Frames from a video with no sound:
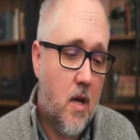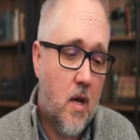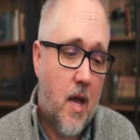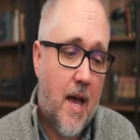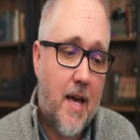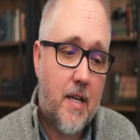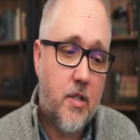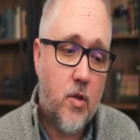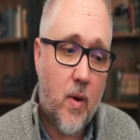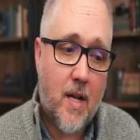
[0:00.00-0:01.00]
had a
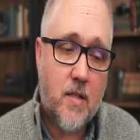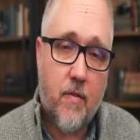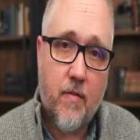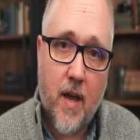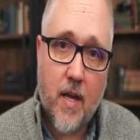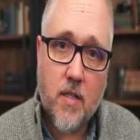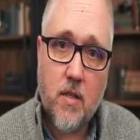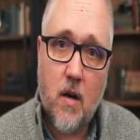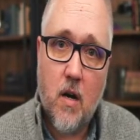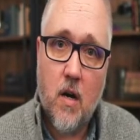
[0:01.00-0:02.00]
direct effect
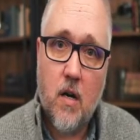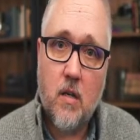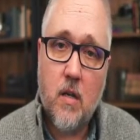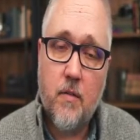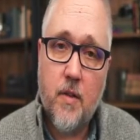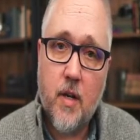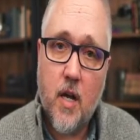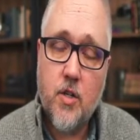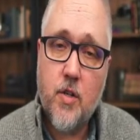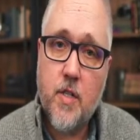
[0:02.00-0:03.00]
on the
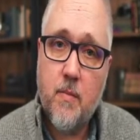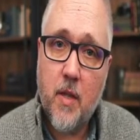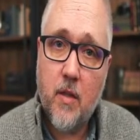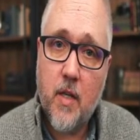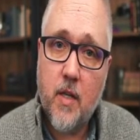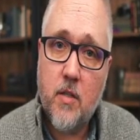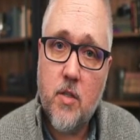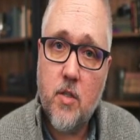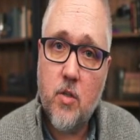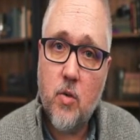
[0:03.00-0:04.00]
country's ability
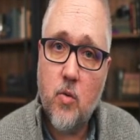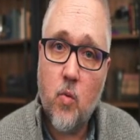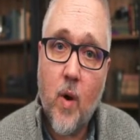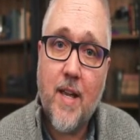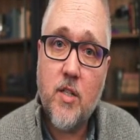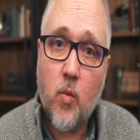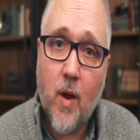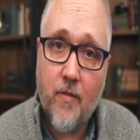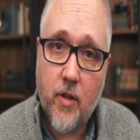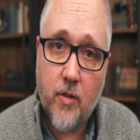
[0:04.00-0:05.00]
to raise
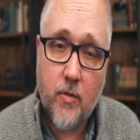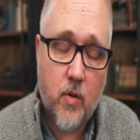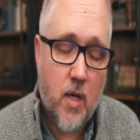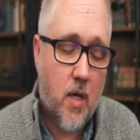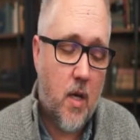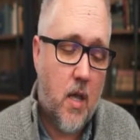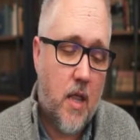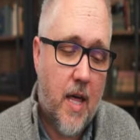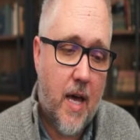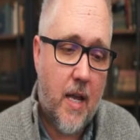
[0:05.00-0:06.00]
revenue.
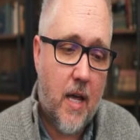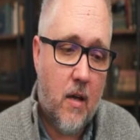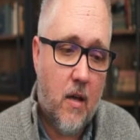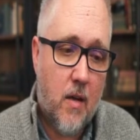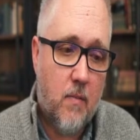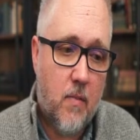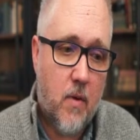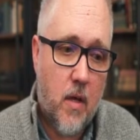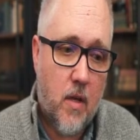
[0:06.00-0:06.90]
That the